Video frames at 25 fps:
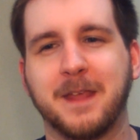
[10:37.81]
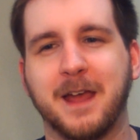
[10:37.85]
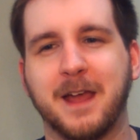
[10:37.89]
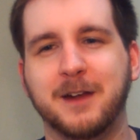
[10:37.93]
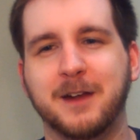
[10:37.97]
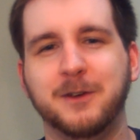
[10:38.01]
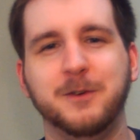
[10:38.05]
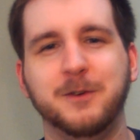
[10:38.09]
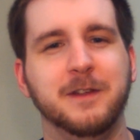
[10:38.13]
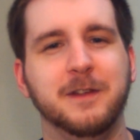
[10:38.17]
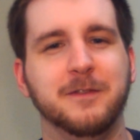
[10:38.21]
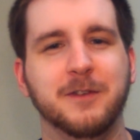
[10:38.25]
I
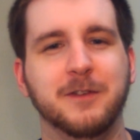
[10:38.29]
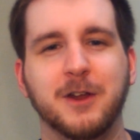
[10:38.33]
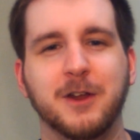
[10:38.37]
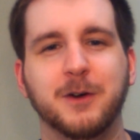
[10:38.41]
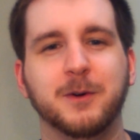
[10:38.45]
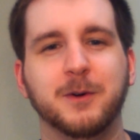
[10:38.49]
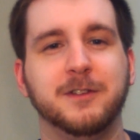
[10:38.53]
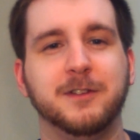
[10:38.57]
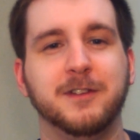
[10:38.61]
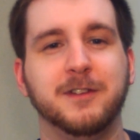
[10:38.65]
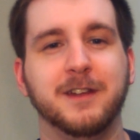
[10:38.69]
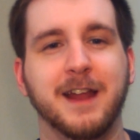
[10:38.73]
don't even know
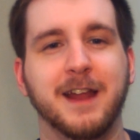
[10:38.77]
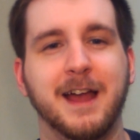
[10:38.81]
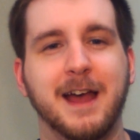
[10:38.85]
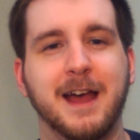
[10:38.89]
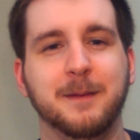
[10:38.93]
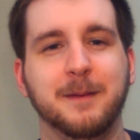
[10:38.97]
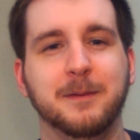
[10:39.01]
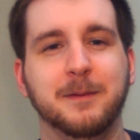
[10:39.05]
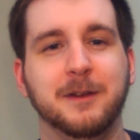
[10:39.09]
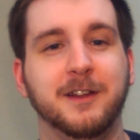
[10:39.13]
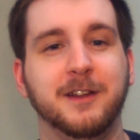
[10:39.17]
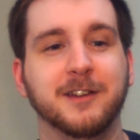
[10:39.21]
what's going to
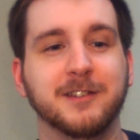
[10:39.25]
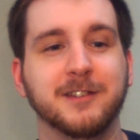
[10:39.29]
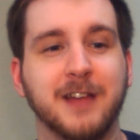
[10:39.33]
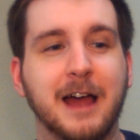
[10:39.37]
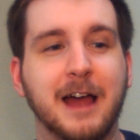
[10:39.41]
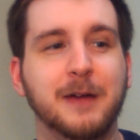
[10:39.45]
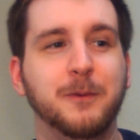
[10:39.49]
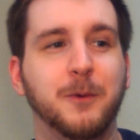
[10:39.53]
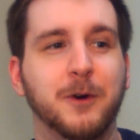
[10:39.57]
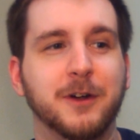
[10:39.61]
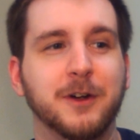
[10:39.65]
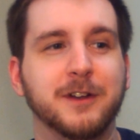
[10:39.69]
happen, because
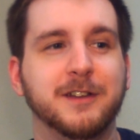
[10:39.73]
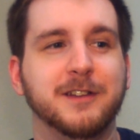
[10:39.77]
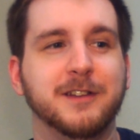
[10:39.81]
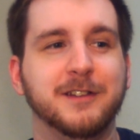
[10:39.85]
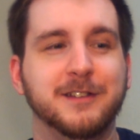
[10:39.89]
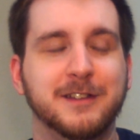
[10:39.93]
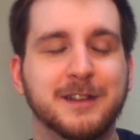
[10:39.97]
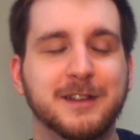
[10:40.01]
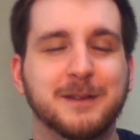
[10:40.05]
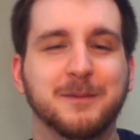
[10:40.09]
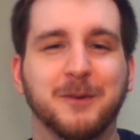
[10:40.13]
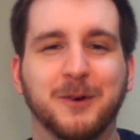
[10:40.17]
I want to
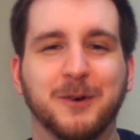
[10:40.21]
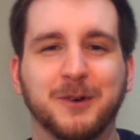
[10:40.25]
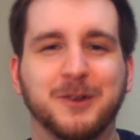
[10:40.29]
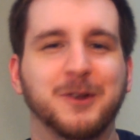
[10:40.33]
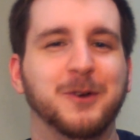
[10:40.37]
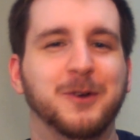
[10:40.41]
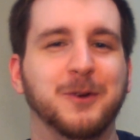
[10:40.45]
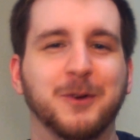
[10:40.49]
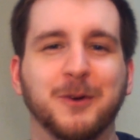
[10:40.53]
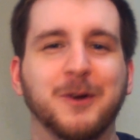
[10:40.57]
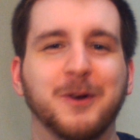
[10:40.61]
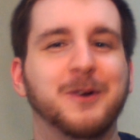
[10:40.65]
see more
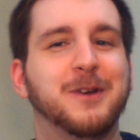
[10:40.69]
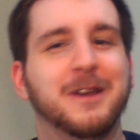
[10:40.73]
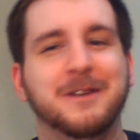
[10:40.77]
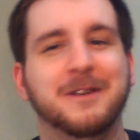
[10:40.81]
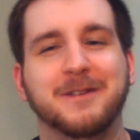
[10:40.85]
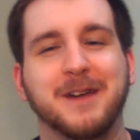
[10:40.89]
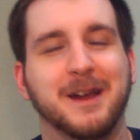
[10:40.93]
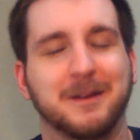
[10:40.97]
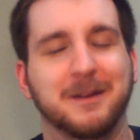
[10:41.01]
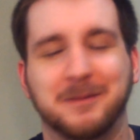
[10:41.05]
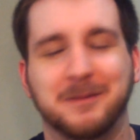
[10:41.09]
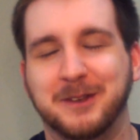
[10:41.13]
Todoroki
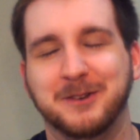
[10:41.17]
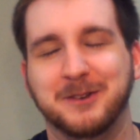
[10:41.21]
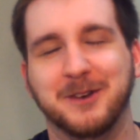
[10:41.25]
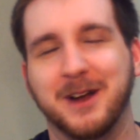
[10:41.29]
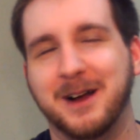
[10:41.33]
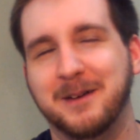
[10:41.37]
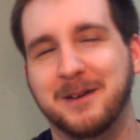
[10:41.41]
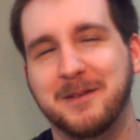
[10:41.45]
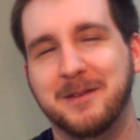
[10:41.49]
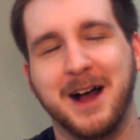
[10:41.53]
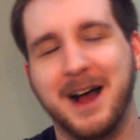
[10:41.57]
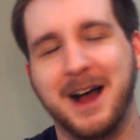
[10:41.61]
family
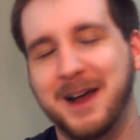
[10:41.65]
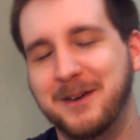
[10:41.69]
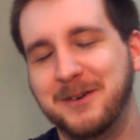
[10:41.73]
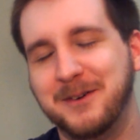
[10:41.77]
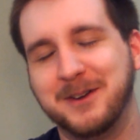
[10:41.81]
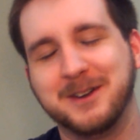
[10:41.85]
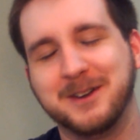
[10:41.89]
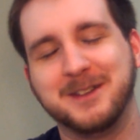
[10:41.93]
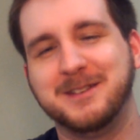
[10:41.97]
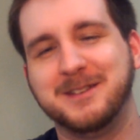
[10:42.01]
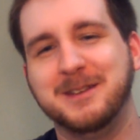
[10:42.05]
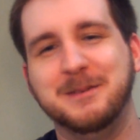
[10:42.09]
drama. I
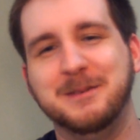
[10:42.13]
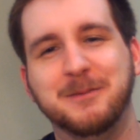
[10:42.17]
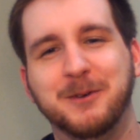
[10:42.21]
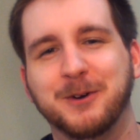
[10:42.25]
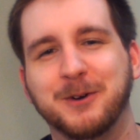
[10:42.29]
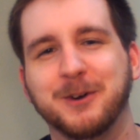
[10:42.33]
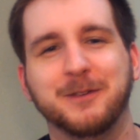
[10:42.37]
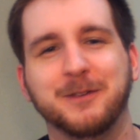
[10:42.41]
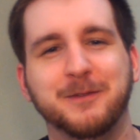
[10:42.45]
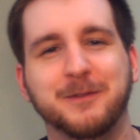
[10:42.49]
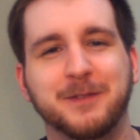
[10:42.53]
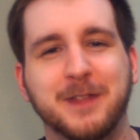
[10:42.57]
want to see
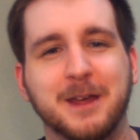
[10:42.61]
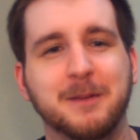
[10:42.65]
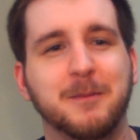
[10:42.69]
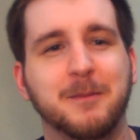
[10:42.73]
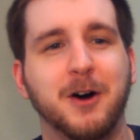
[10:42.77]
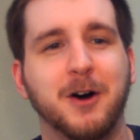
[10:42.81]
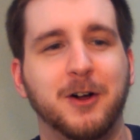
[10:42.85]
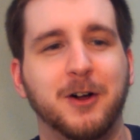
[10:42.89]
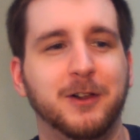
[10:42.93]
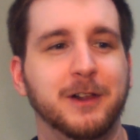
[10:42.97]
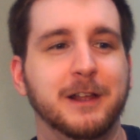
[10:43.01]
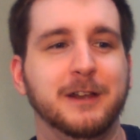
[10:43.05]
more of them
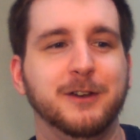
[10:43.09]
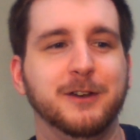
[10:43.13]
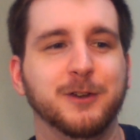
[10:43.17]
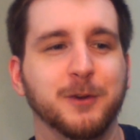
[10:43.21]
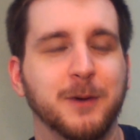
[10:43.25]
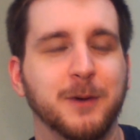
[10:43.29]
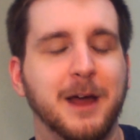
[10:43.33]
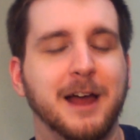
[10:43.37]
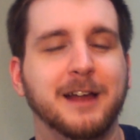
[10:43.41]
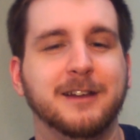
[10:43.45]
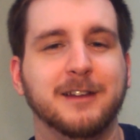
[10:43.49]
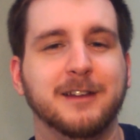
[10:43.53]
all
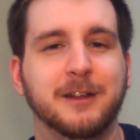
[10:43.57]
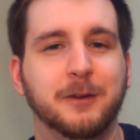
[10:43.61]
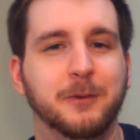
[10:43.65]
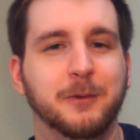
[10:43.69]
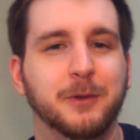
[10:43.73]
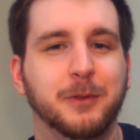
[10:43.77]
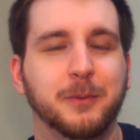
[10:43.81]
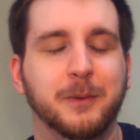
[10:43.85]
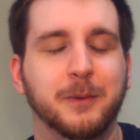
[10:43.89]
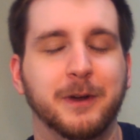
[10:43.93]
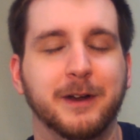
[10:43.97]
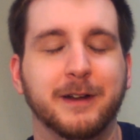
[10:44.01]
interacting
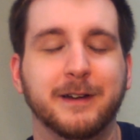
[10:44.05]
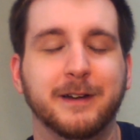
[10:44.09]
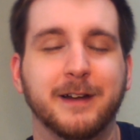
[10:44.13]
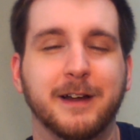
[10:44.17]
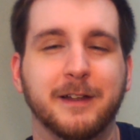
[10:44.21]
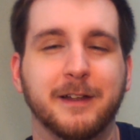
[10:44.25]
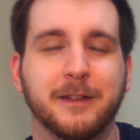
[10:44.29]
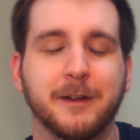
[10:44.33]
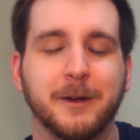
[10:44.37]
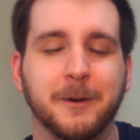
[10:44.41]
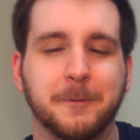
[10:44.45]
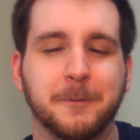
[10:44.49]
with one
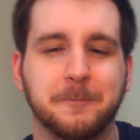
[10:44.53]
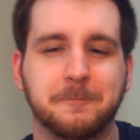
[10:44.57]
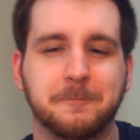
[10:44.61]
another.